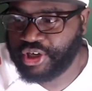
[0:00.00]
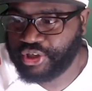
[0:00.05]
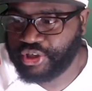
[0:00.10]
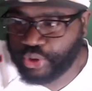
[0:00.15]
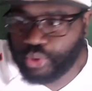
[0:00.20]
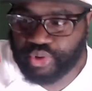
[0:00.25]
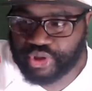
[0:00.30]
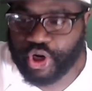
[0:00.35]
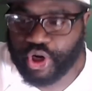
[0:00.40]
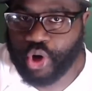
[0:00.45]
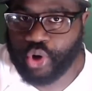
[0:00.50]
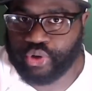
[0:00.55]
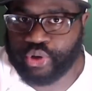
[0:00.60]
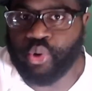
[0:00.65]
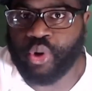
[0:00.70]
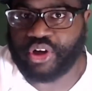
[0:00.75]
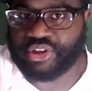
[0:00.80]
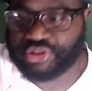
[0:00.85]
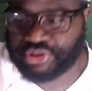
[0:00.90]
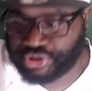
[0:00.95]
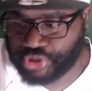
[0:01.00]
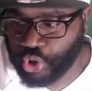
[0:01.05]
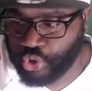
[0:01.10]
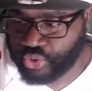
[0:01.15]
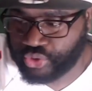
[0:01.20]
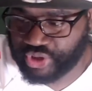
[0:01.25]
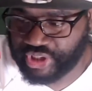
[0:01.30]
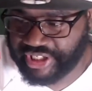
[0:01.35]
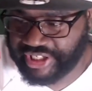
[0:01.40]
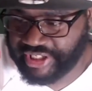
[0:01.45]
you know you are
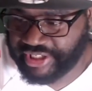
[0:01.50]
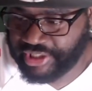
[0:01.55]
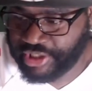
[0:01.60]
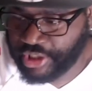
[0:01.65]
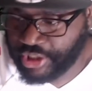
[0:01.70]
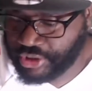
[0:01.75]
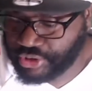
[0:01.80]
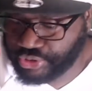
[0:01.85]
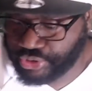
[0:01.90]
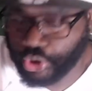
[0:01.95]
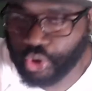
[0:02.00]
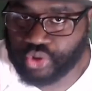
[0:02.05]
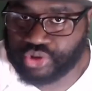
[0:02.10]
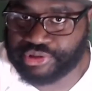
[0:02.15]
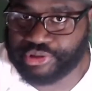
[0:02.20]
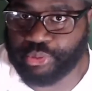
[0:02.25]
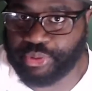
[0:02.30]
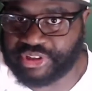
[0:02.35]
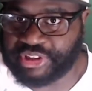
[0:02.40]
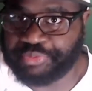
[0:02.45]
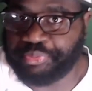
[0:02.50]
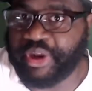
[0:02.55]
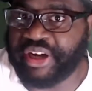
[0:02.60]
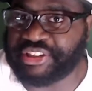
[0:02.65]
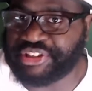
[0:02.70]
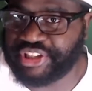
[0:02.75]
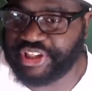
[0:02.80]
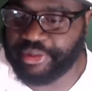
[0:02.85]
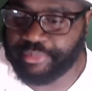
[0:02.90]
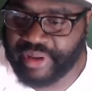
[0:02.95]
circling those two,
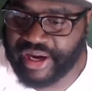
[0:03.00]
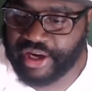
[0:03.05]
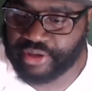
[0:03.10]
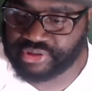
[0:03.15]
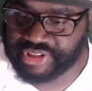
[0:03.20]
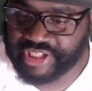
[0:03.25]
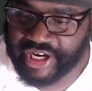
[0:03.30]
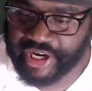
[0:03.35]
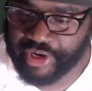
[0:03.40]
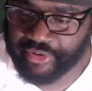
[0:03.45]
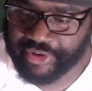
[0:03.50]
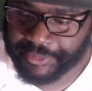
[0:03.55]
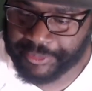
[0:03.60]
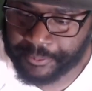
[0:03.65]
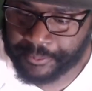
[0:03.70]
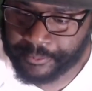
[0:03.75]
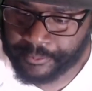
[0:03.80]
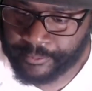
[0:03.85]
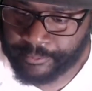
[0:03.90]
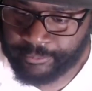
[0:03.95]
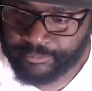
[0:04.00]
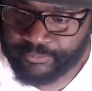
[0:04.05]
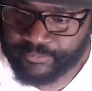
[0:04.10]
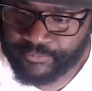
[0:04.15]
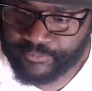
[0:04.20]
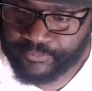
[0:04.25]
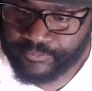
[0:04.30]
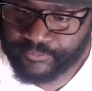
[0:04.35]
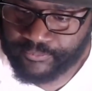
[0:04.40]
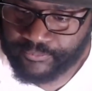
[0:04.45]
especially Myles Garrett.
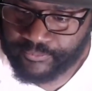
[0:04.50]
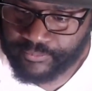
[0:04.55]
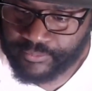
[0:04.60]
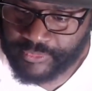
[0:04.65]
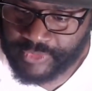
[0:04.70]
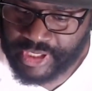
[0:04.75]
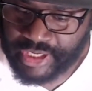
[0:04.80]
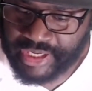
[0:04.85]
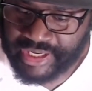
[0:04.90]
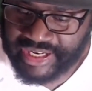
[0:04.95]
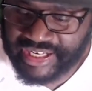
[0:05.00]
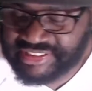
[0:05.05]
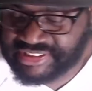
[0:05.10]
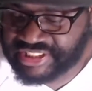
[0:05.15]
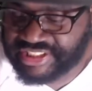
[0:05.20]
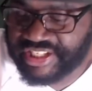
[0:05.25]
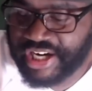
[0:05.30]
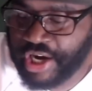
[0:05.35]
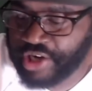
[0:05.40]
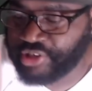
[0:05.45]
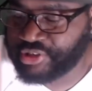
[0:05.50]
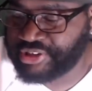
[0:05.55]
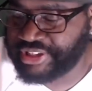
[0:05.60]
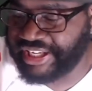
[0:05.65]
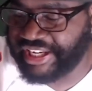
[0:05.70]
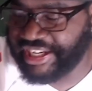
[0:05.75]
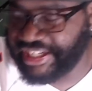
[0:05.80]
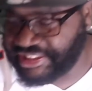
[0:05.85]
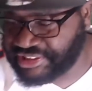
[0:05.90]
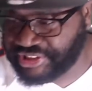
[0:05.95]
It's another
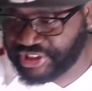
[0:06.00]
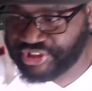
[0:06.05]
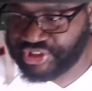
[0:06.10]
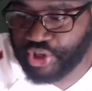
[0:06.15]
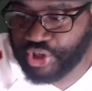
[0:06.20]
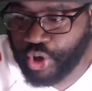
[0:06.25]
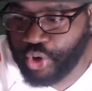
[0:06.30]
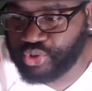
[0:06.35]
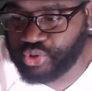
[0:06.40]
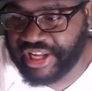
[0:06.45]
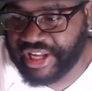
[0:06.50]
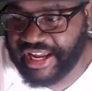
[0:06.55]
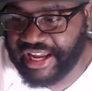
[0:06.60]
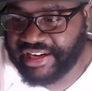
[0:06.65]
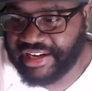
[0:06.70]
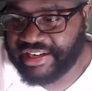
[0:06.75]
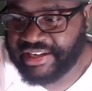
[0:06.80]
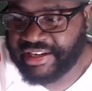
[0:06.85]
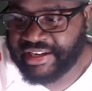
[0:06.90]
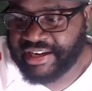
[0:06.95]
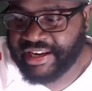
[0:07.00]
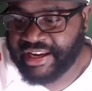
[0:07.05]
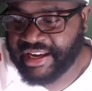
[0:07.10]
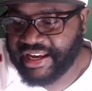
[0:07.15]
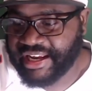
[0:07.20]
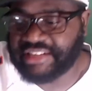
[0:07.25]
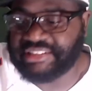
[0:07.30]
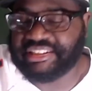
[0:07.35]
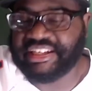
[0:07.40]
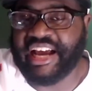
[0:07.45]
thing to know that
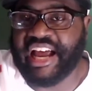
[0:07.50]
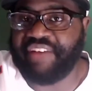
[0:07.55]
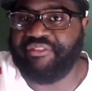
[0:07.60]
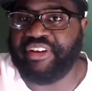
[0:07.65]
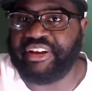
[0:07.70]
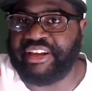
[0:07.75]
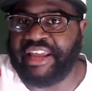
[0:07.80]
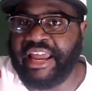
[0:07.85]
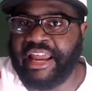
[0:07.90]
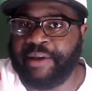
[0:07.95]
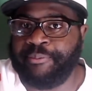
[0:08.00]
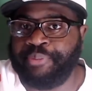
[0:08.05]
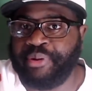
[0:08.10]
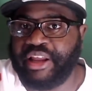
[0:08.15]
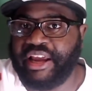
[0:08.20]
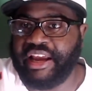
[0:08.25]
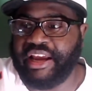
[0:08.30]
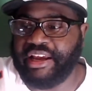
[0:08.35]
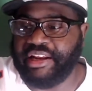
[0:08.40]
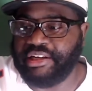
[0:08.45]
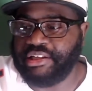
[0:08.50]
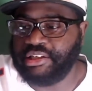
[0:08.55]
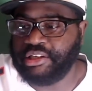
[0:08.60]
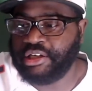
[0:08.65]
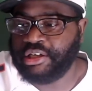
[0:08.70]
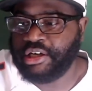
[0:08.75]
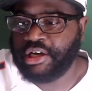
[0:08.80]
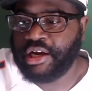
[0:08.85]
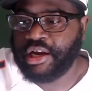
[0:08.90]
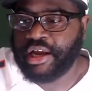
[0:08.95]
and to have a game plan
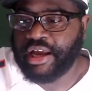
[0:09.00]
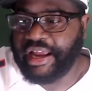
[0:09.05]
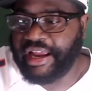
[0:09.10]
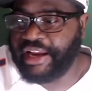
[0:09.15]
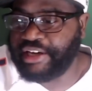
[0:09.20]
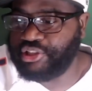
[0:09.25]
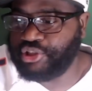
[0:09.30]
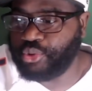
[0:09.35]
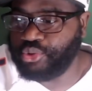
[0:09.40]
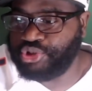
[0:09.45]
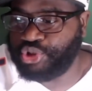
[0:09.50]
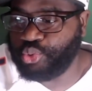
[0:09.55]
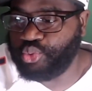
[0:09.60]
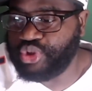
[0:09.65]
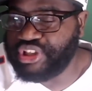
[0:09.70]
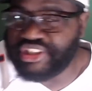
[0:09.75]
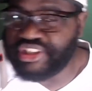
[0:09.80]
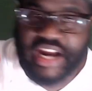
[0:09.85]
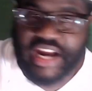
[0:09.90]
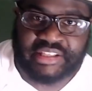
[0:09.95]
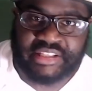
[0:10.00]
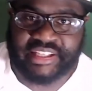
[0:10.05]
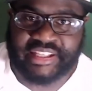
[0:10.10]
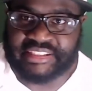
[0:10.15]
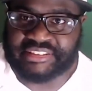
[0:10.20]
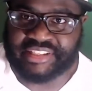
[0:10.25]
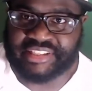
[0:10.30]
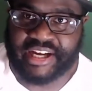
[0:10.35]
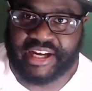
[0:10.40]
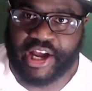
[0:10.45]
and don't do
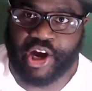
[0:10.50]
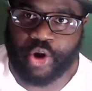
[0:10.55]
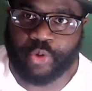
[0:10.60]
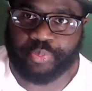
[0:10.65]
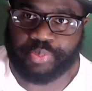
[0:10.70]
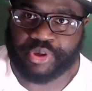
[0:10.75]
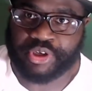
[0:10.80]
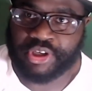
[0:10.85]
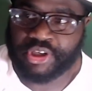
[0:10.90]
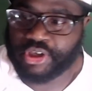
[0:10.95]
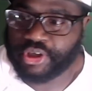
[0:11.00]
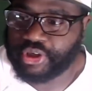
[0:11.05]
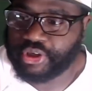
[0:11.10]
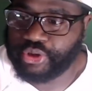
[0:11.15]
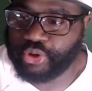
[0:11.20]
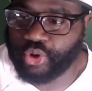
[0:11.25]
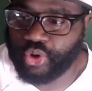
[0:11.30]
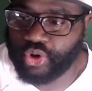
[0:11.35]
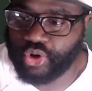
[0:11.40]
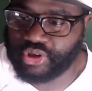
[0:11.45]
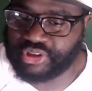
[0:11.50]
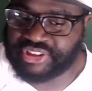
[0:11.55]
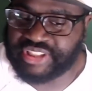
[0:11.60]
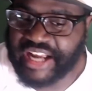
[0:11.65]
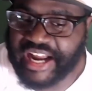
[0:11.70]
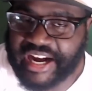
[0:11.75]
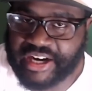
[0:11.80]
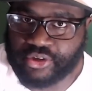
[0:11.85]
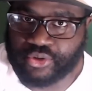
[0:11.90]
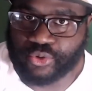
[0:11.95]
nothing to help your
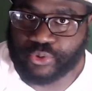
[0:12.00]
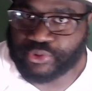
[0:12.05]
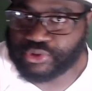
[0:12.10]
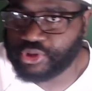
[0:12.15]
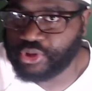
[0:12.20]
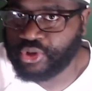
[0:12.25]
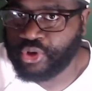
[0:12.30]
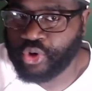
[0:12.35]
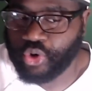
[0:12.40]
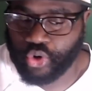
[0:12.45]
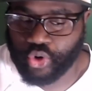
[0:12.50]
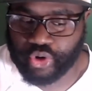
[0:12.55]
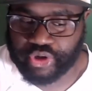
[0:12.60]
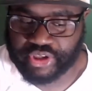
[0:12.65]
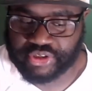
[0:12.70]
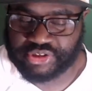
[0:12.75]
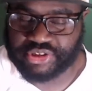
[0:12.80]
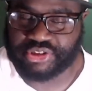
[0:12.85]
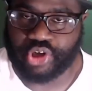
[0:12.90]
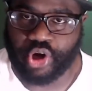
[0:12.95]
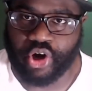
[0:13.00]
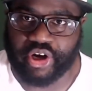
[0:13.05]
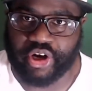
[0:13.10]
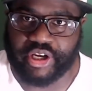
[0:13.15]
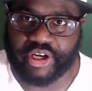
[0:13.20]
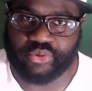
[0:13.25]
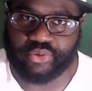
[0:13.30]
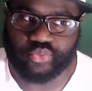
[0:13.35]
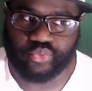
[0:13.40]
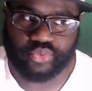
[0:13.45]
tackles or your
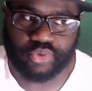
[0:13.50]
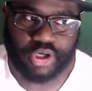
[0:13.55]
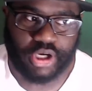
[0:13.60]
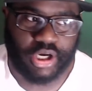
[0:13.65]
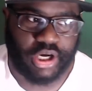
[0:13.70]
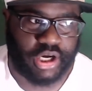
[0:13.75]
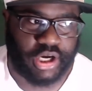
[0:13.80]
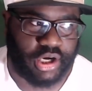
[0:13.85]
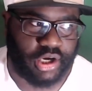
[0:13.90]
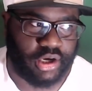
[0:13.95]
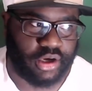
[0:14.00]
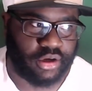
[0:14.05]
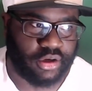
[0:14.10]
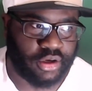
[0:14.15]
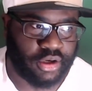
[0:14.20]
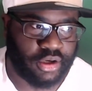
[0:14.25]
starting uh,